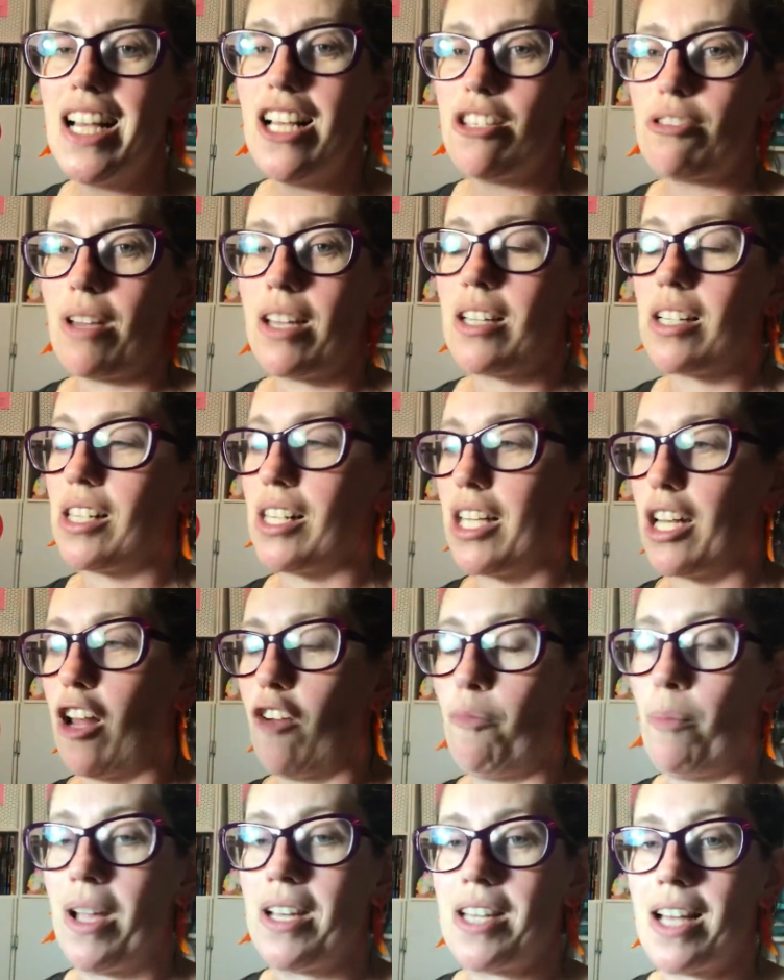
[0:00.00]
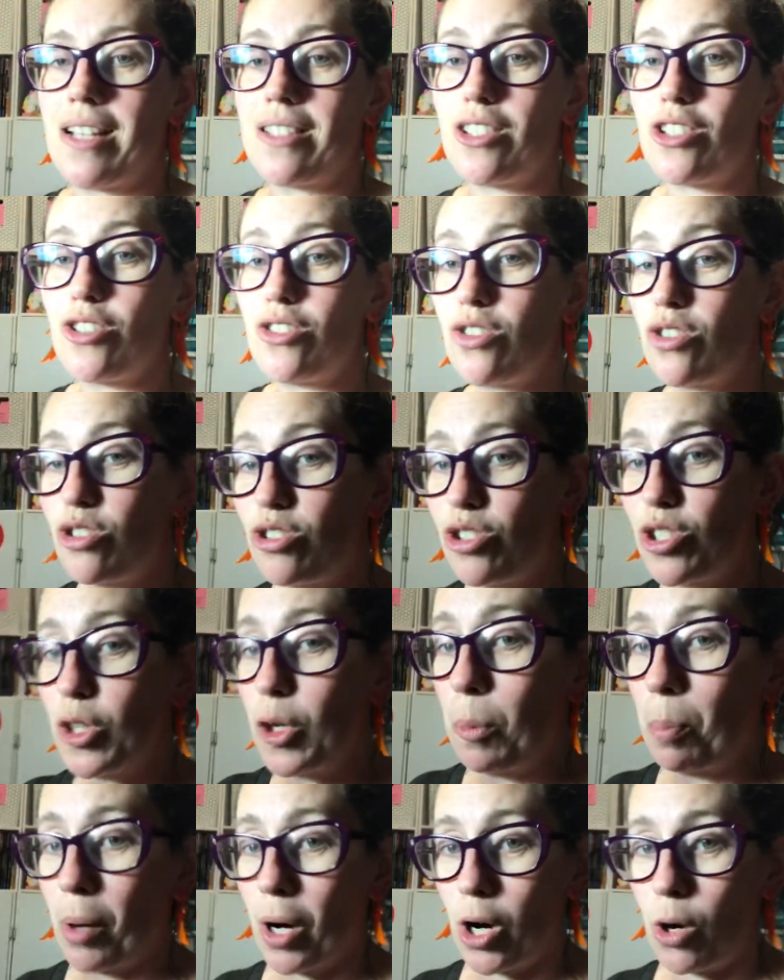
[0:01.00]
So I had to clean off my desk
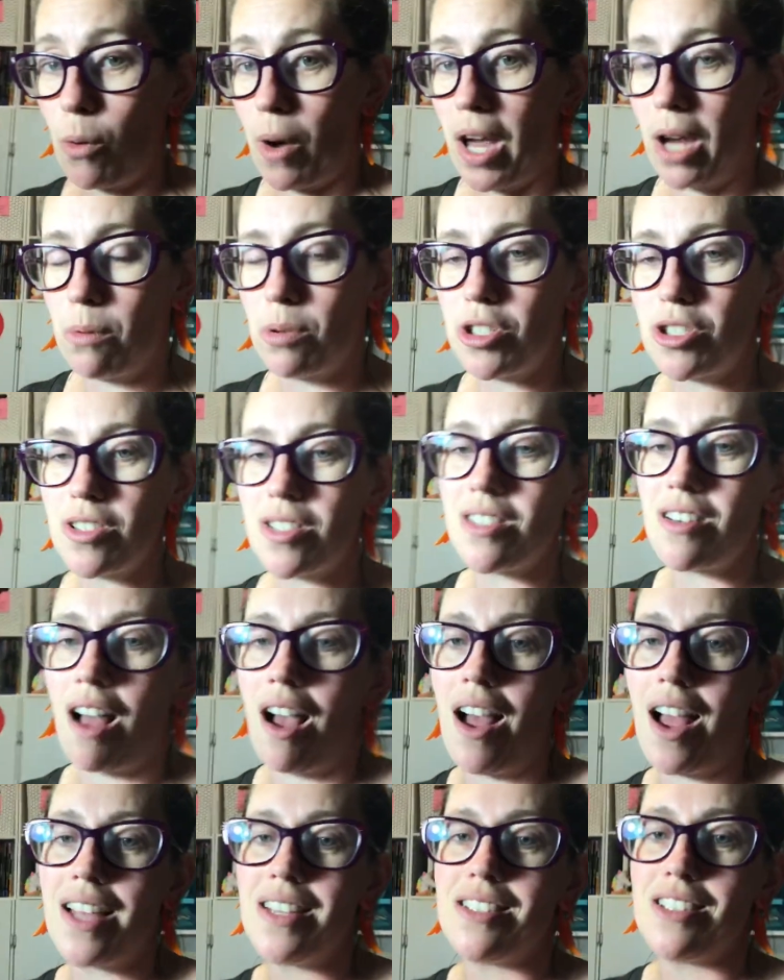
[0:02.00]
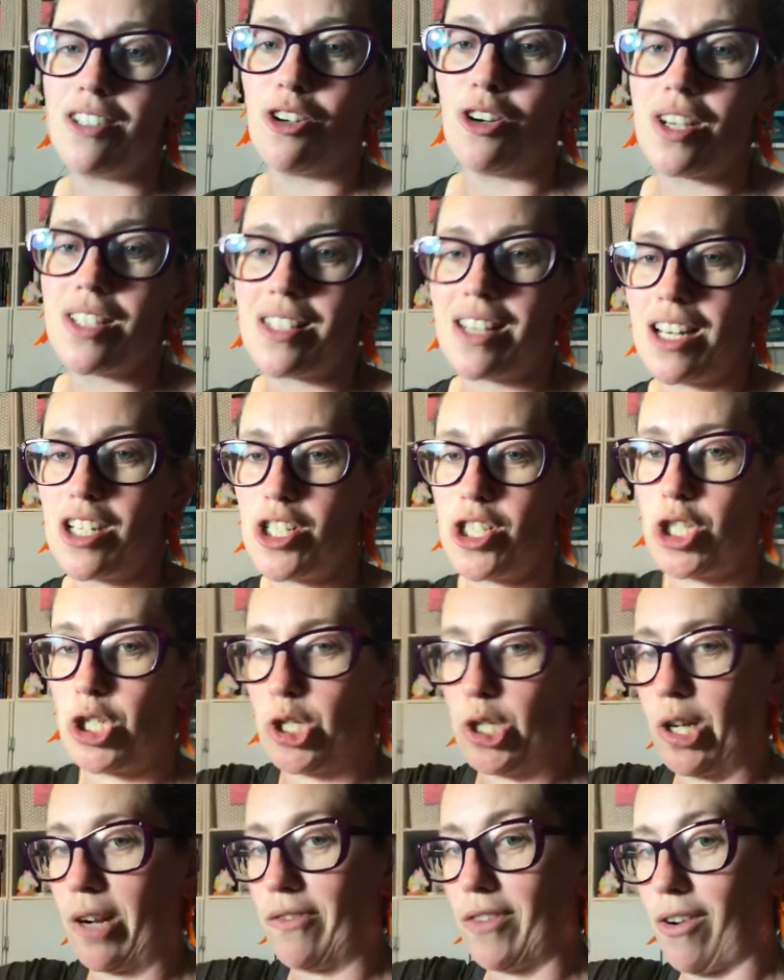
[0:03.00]
super quick, which is not ideal because then I just
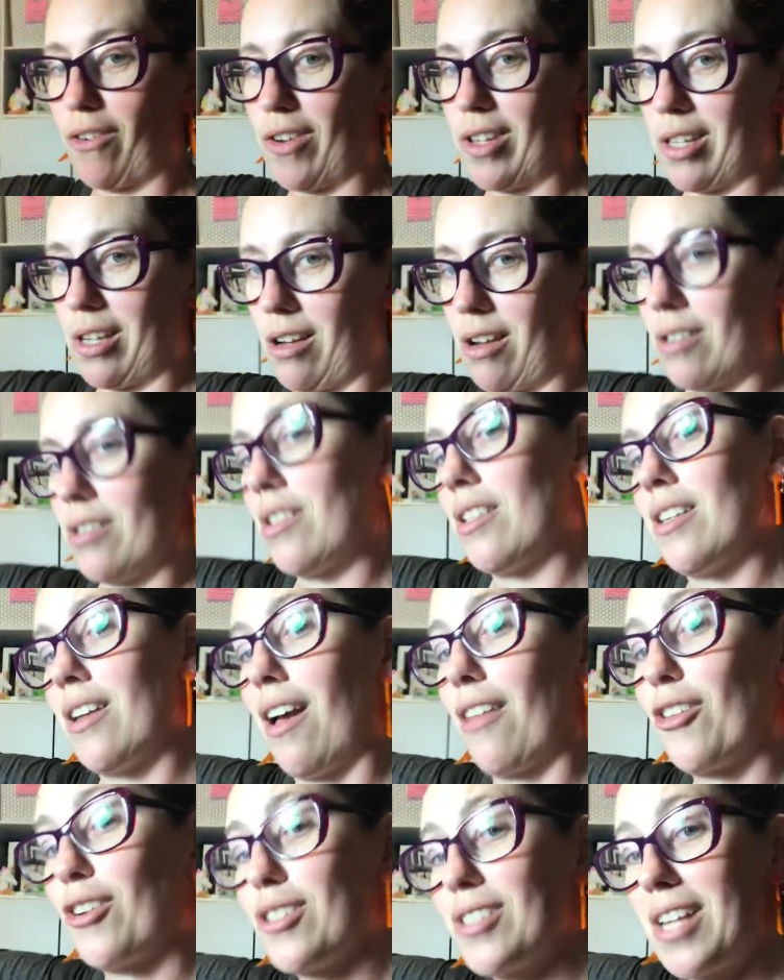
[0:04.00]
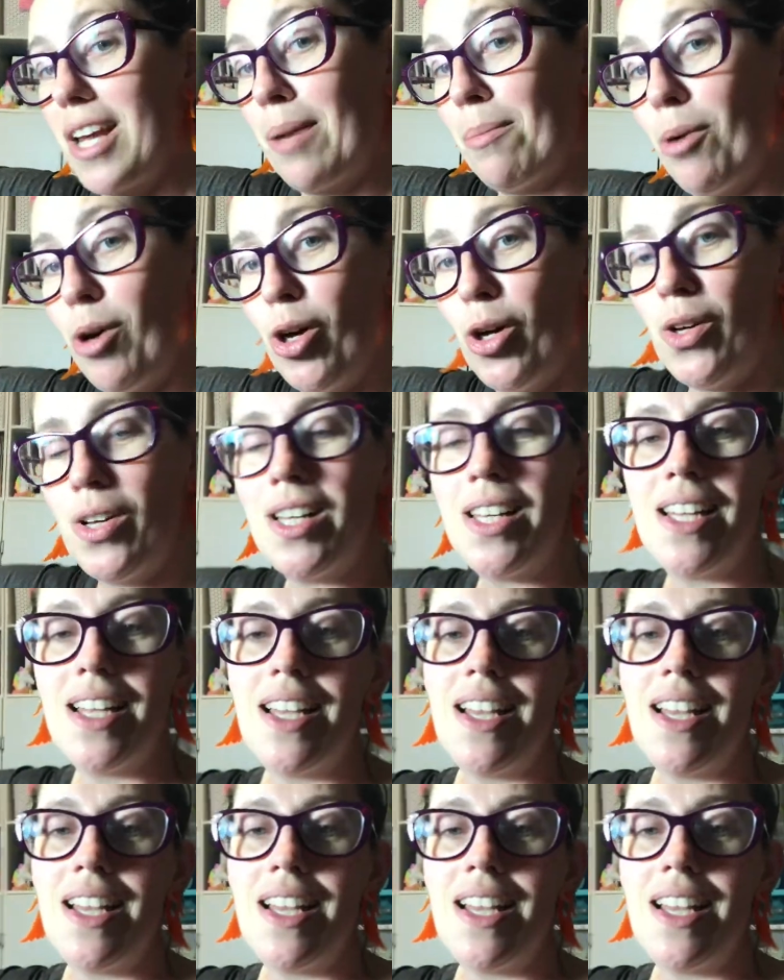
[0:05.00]
shoved everything onto the other table.